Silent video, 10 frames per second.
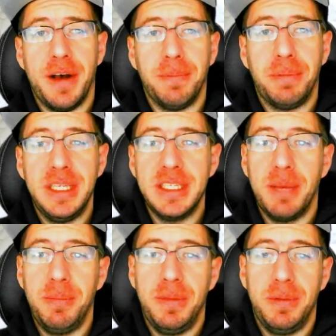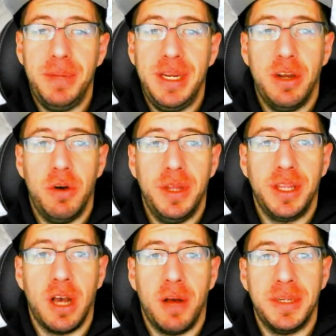please let me know in
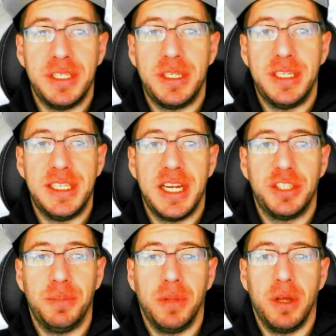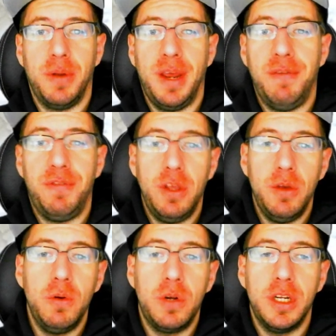the comments section below if
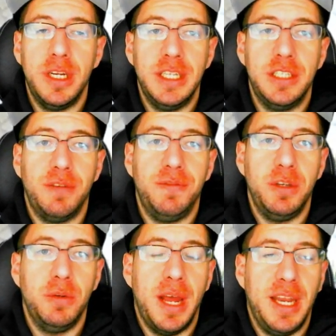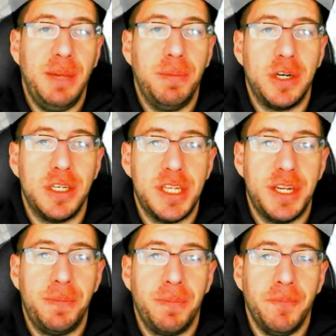you could interview any
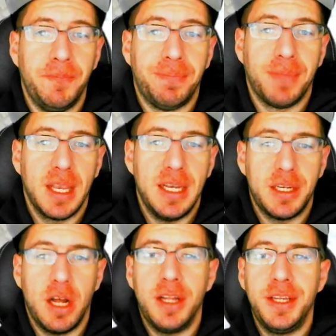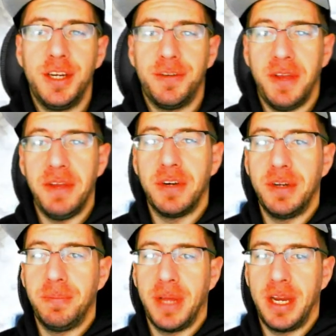person. Call it your
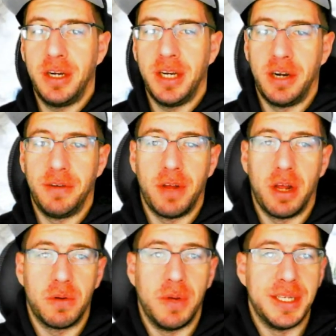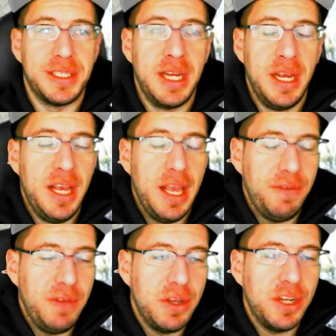favorite player in Art of Conquest.
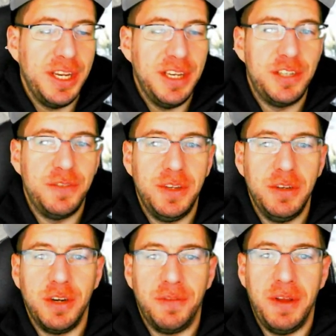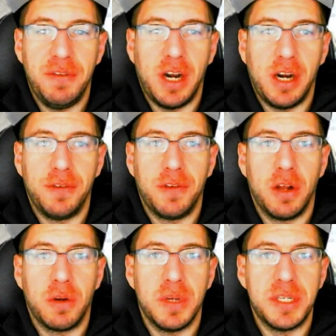If you could interview your favorite Art of
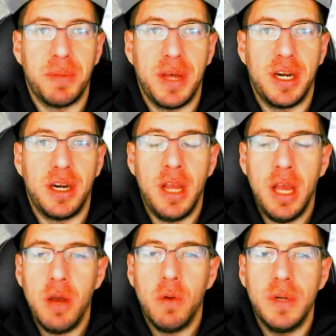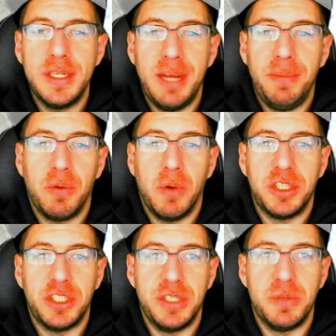Conquest player, what type of
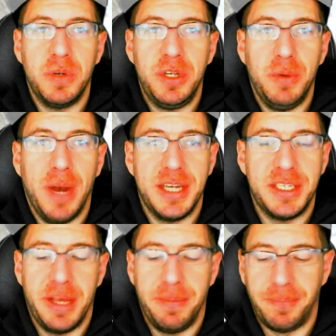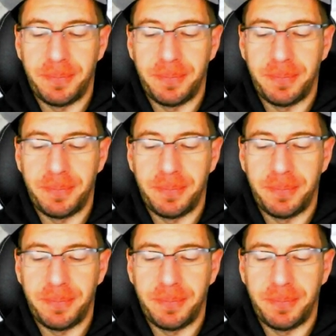questions would you ask them?